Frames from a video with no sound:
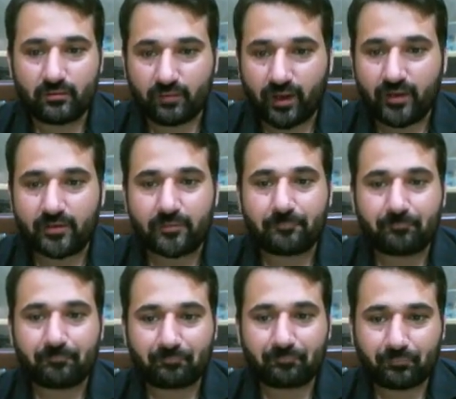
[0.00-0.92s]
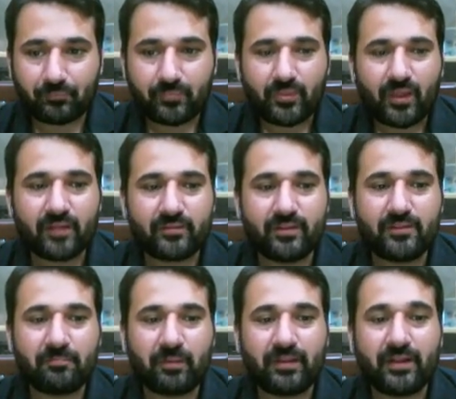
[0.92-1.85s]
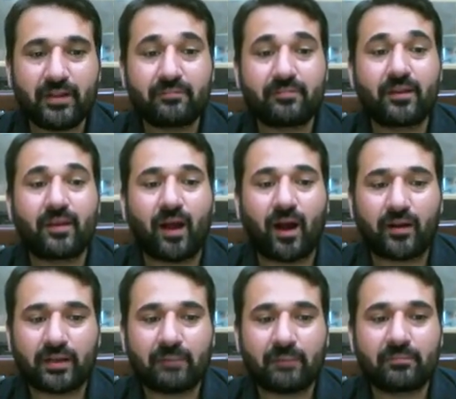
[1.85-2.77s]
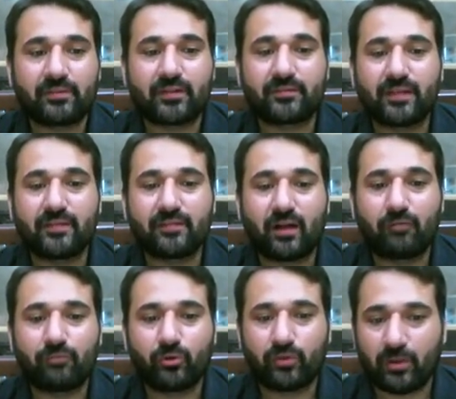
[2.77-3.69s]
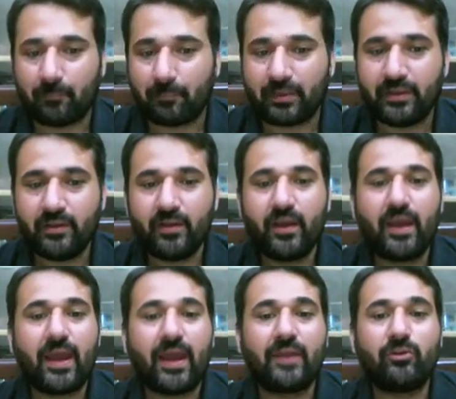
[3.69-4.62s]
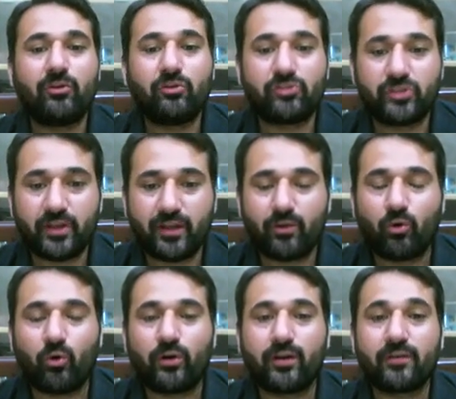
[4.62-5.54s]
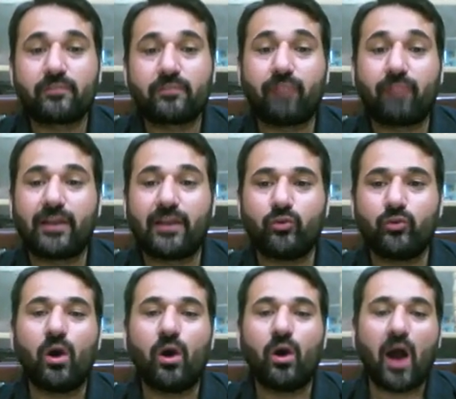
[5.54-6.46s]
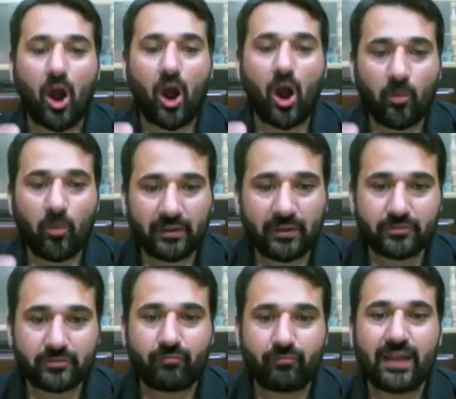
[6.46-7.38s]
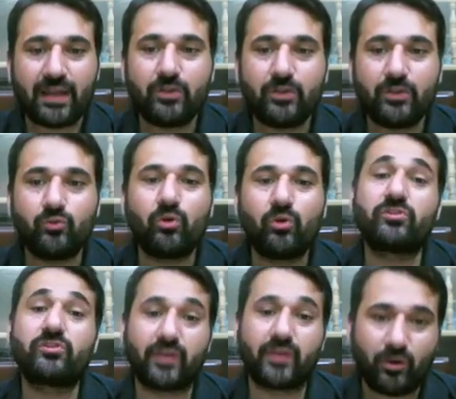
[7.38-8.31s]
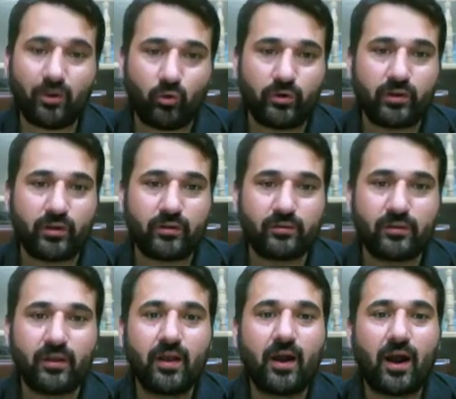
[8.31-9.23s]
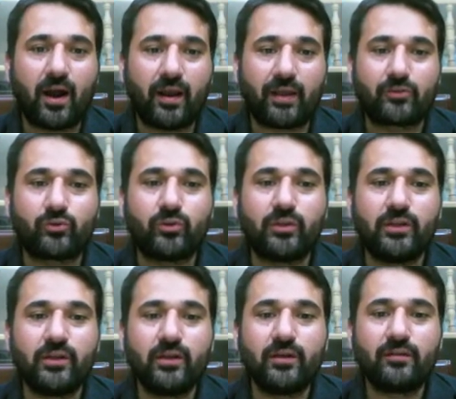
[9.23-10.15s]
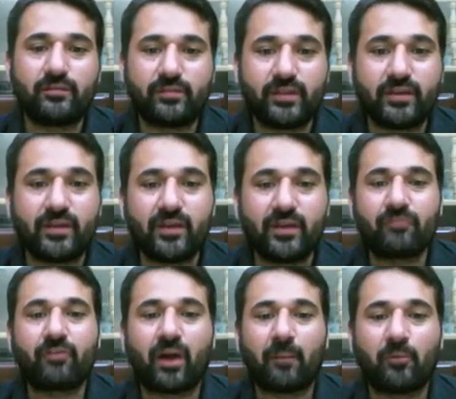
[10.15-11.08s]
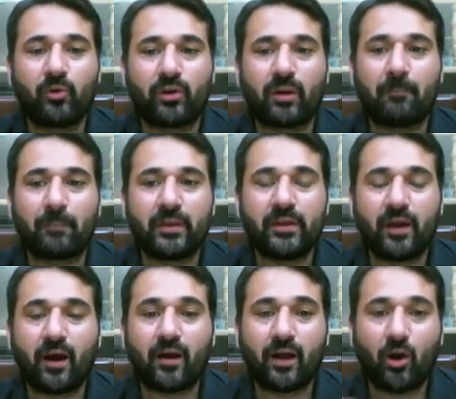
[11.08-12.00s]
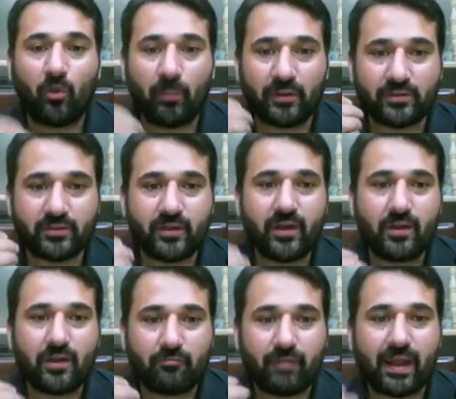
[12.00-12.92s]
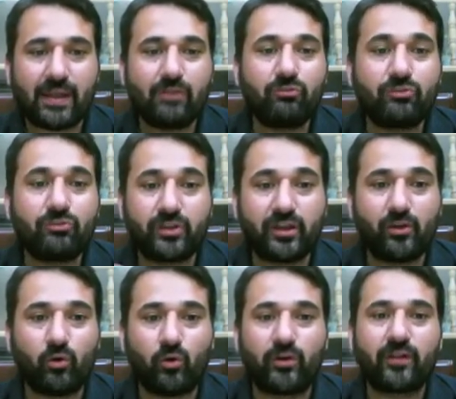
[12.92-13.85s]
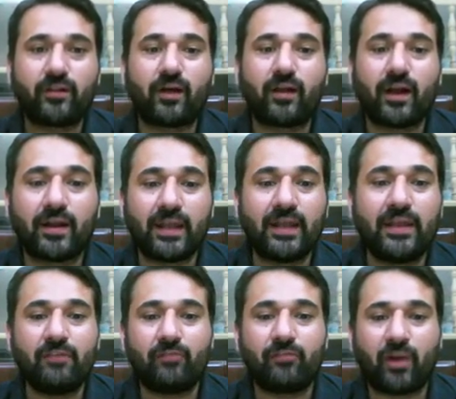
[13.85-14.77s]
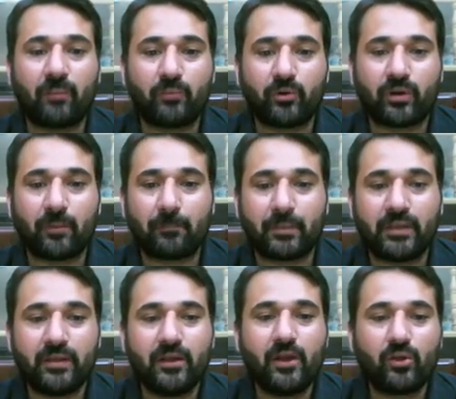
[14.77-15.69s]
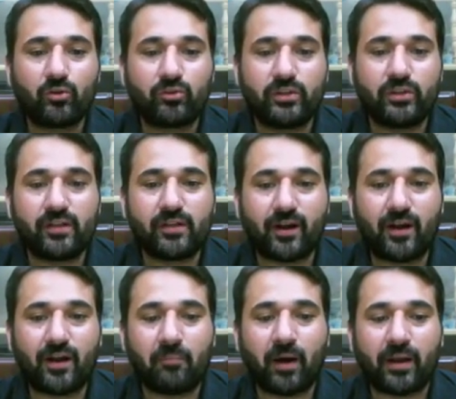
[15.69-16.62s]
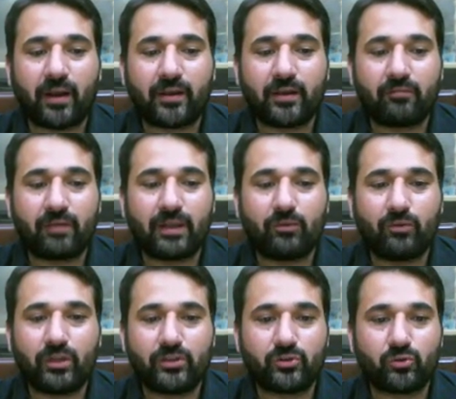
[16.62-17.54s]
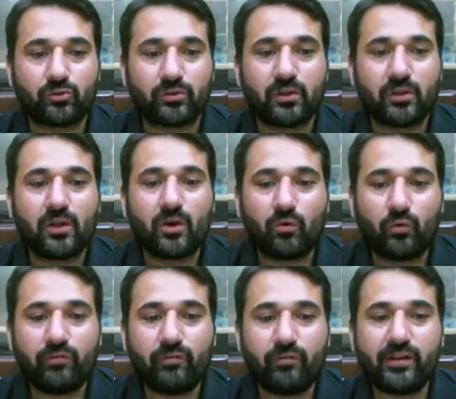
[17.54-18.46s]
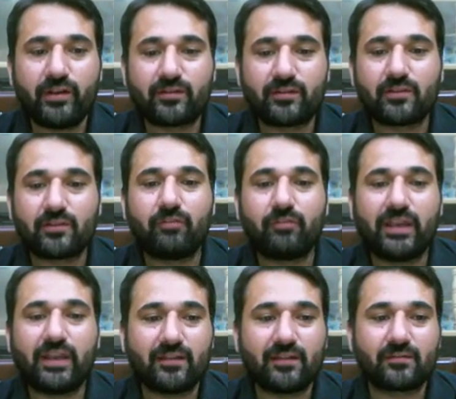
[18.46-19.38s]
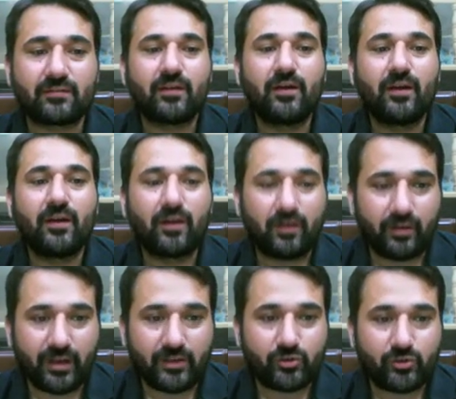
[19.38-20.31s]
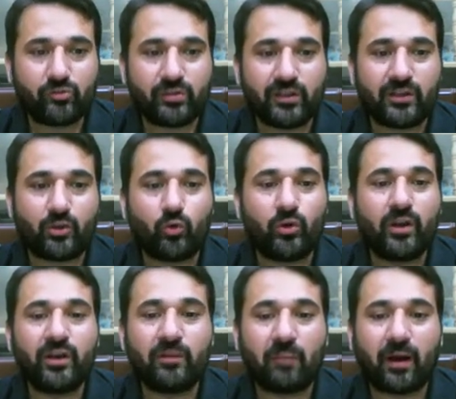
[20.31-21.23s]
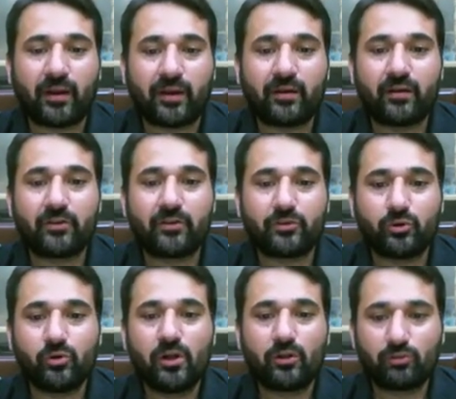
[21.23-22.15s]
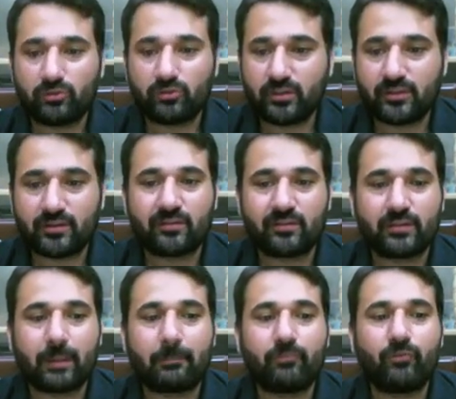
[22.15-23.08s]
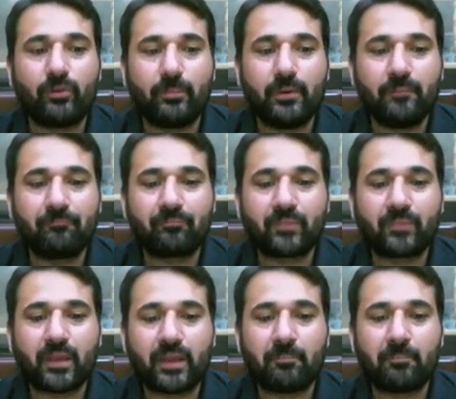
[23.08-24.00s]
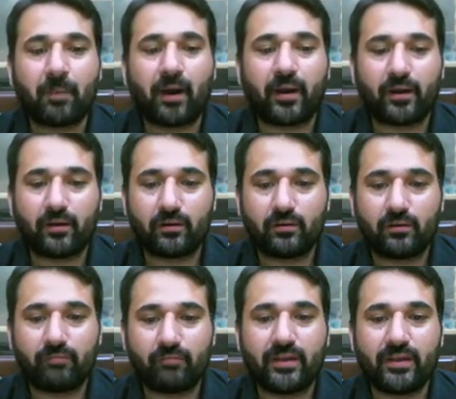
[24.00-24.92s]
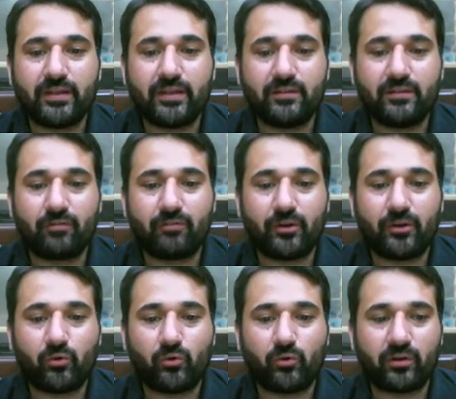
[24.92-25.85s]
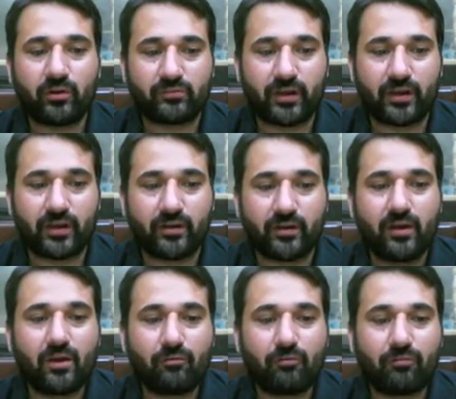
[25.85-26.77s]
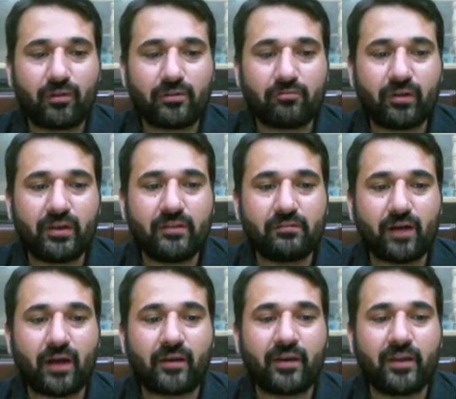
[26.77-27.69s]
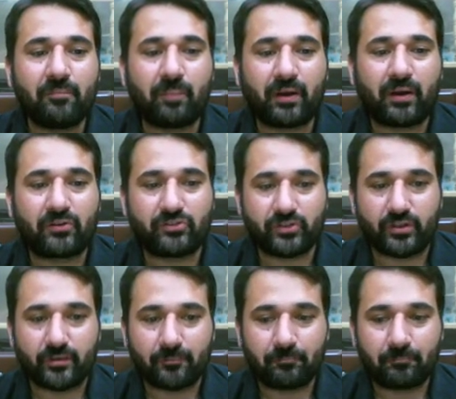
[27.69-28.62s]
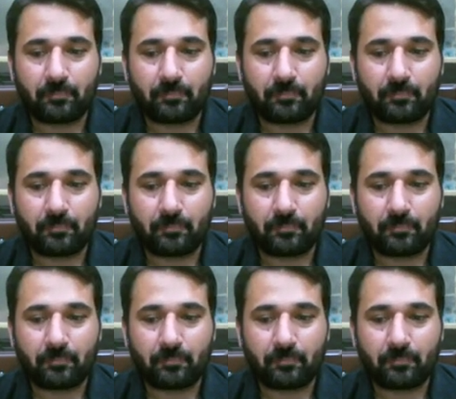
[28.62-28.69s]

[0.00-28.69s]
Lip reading: right? This measures the long-term success of your company and your shareholders value. How much value your shareholders are actually seeking from your company, or how much value shareholders are attaining from your company. So these are called market value ratios. We will discuss various ratios included in market ratio. So this concept will be very easy for you to understand. First one is earning per share.